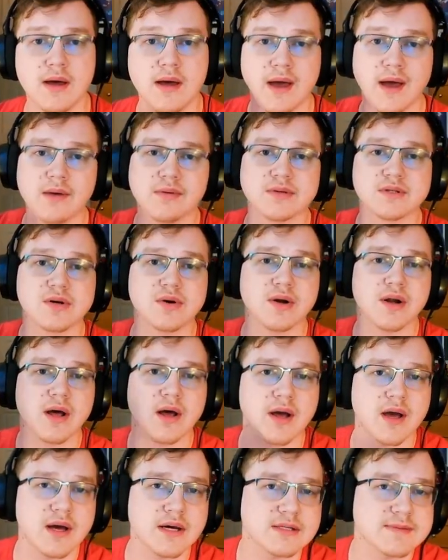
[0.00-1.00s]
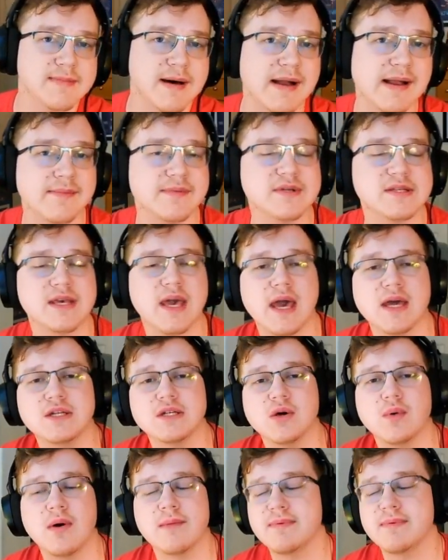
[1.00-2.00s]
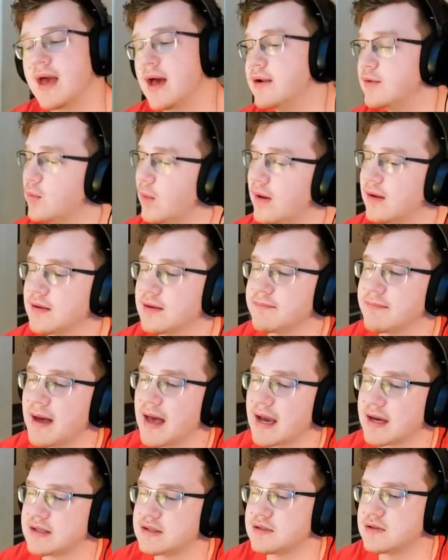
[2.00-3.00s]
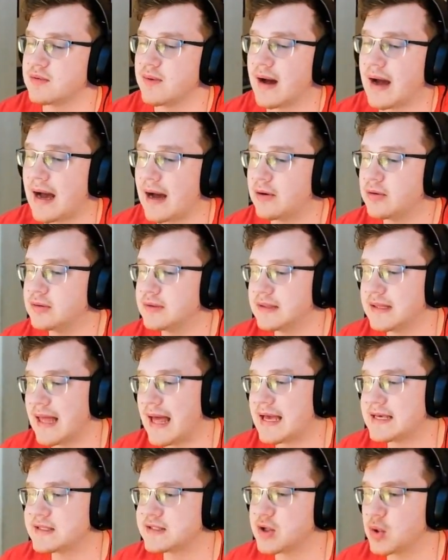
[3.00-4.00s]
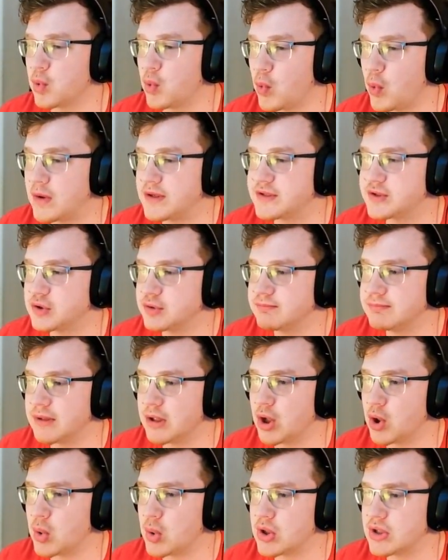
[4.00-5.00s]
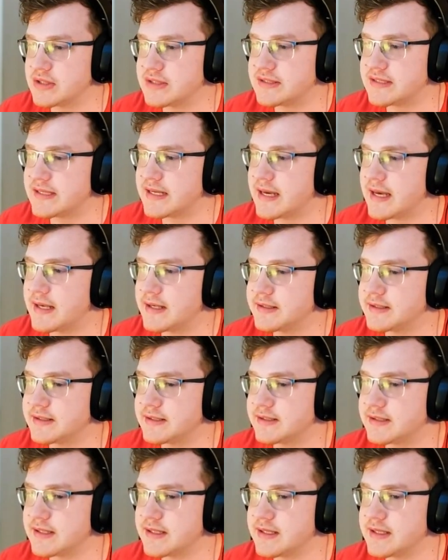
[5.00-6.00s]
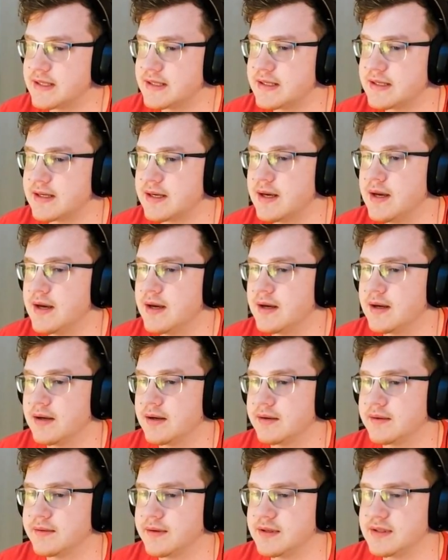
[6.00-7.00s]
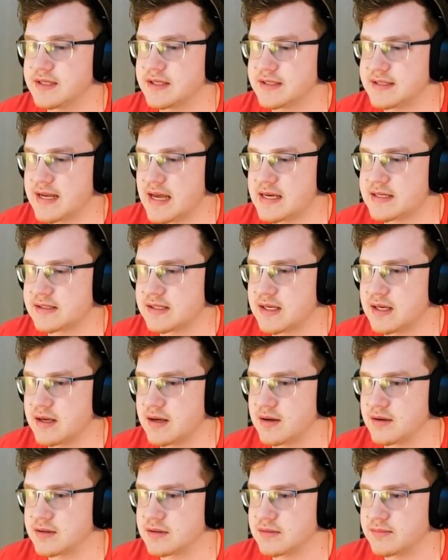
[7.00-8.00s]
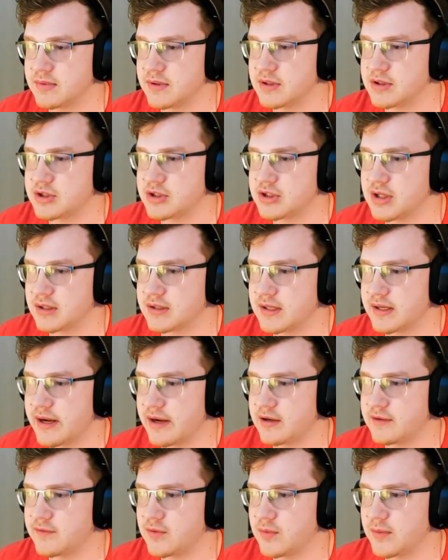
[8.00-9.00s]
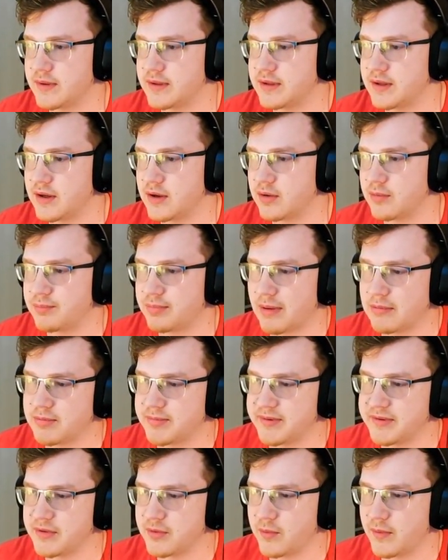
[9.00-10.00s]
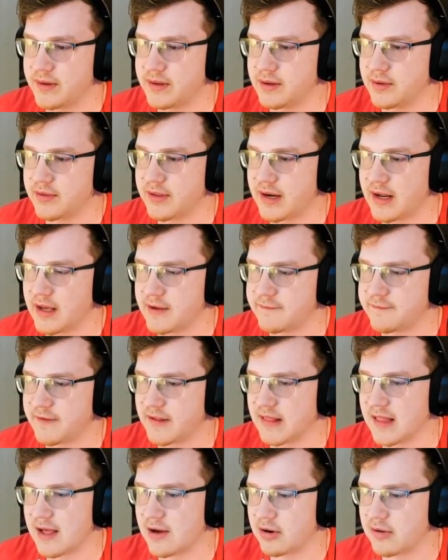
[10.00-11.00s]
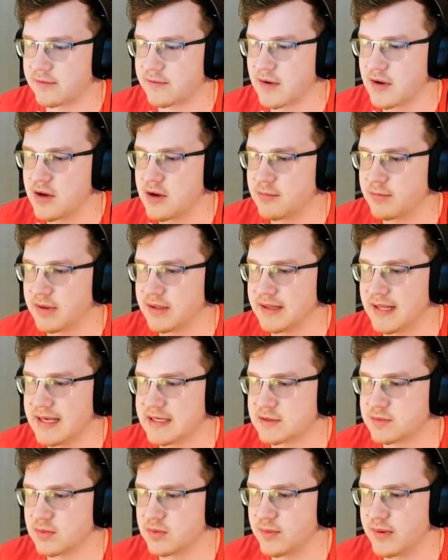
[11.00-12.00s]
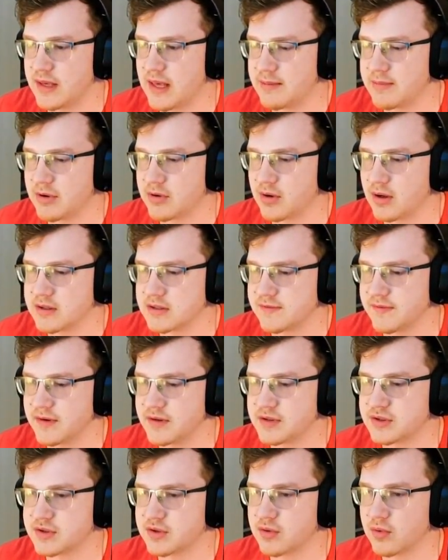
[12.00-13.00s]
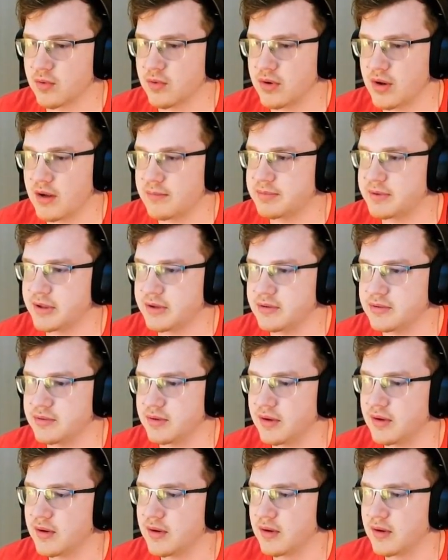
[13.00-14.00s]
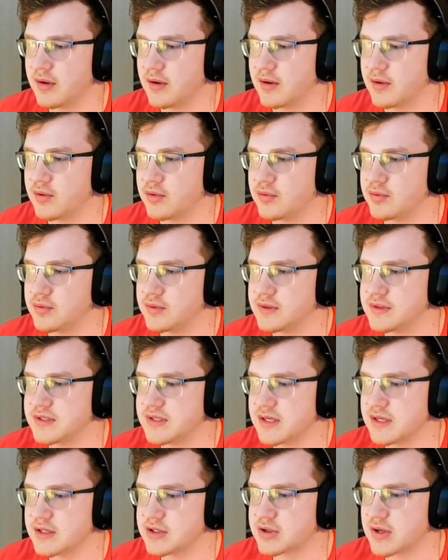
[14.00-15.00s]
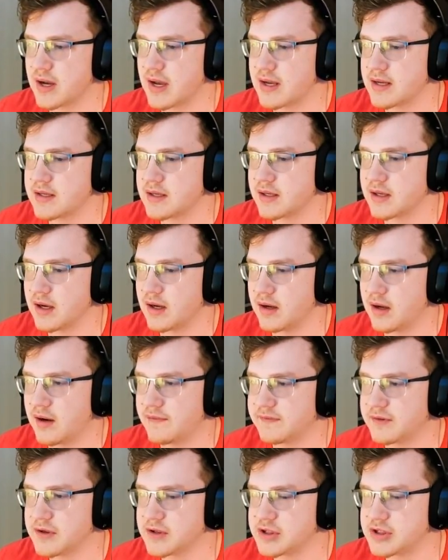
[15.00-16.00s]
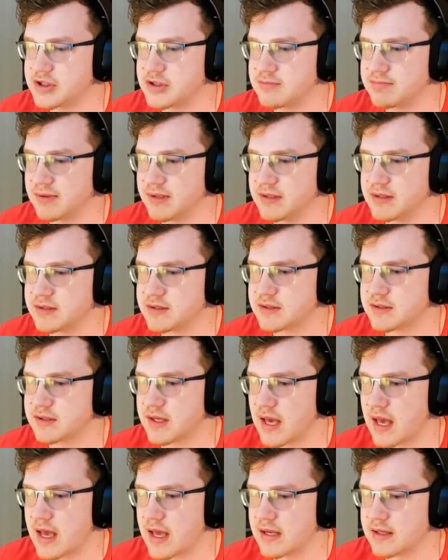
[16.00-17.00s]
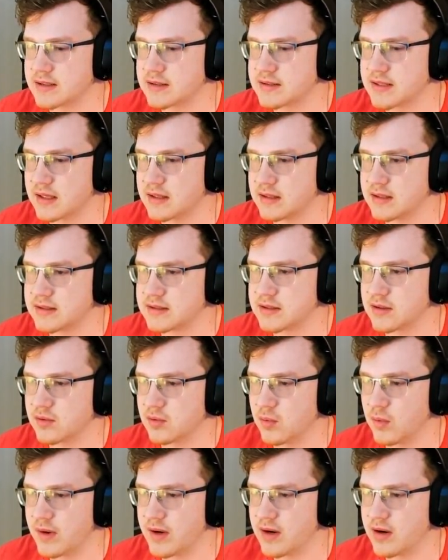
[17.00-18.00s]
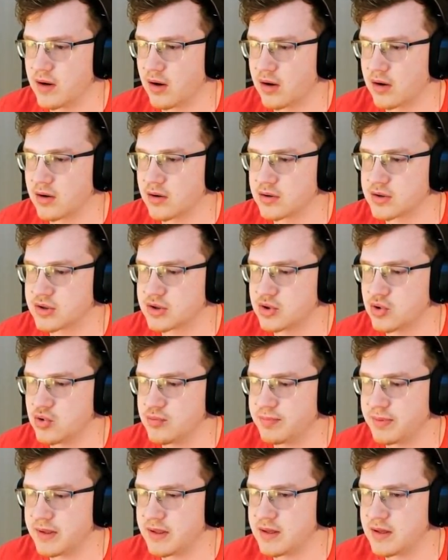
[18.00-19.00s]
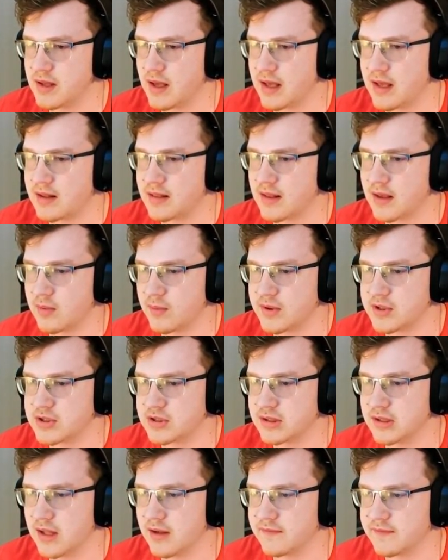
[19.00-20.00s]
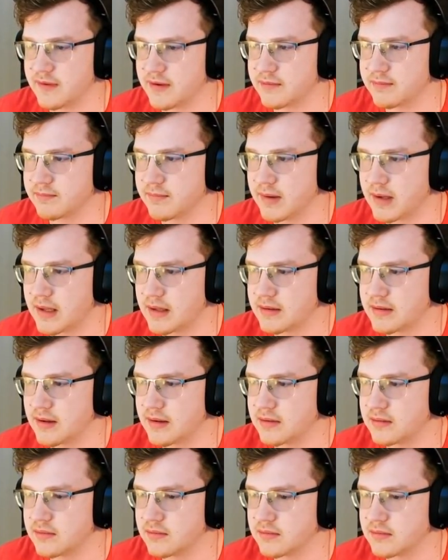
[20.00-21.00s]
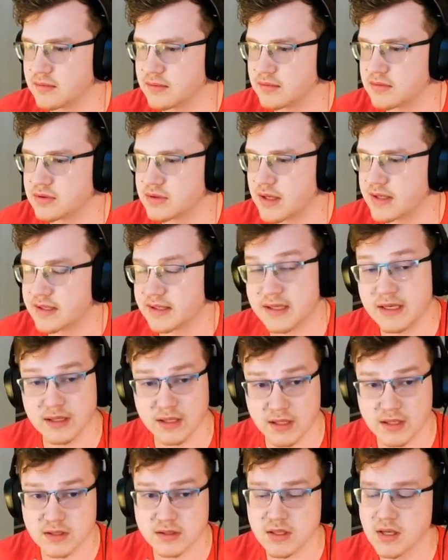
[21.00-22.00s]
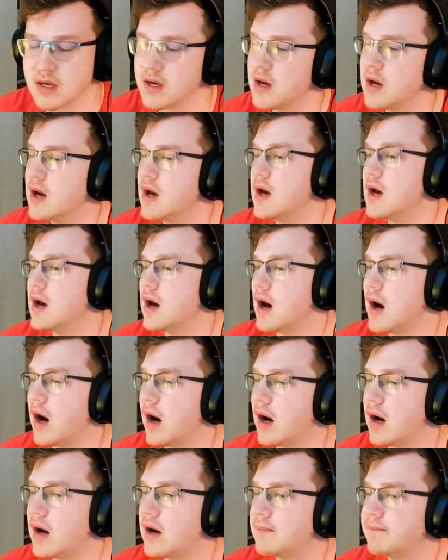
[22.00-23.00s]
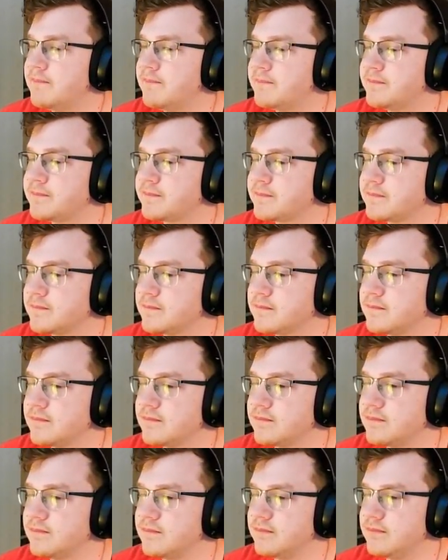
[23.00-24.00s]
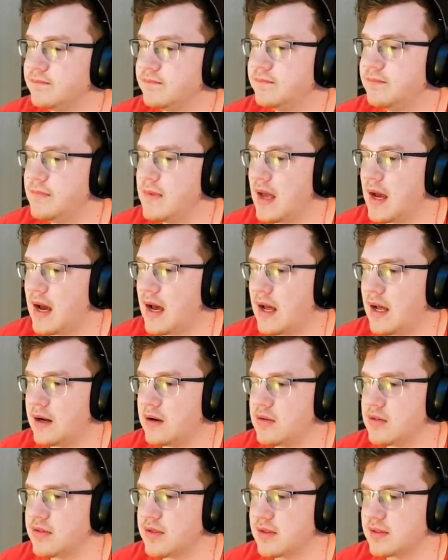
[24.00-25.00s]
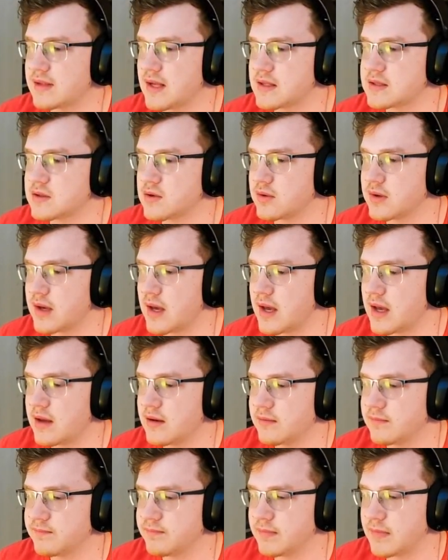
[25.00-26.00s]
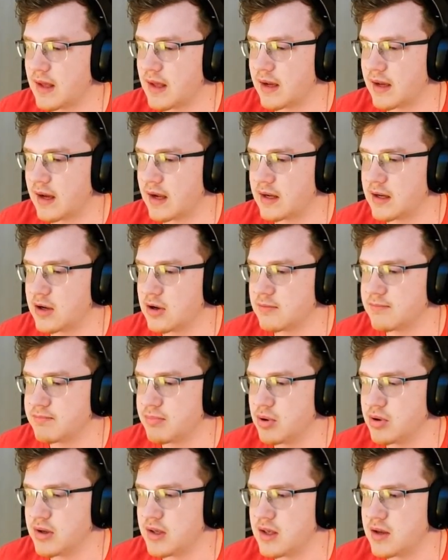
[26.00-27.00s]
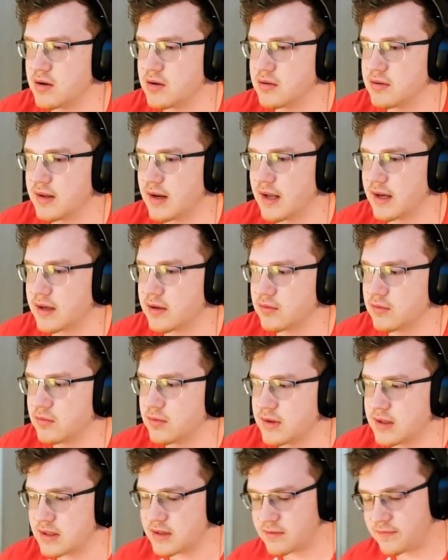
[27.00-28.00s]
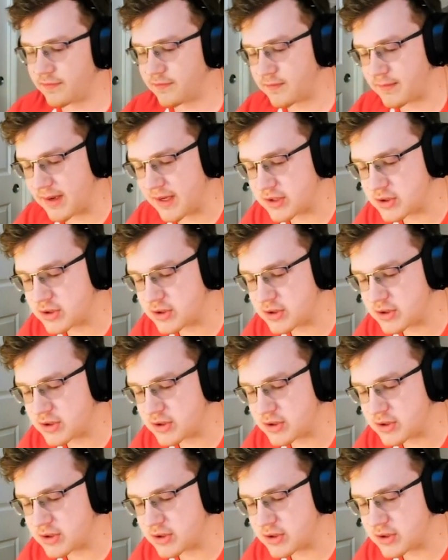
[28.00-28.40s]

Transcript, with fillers: Hey, what's going on guys? My name is KJ Wippy and welcome back to Outlast Whistleblower DLC. There's a desk here. Somebody chucked it out of a window. Probably the window that I fell out of. But in the last one, we came across a very screwed up dude who was uh, trying to cut off our giblets and tell us that we are stupid and that we should love him and then tried to kill us. Um, I don't think that's okay. I got a little book here that I can read for my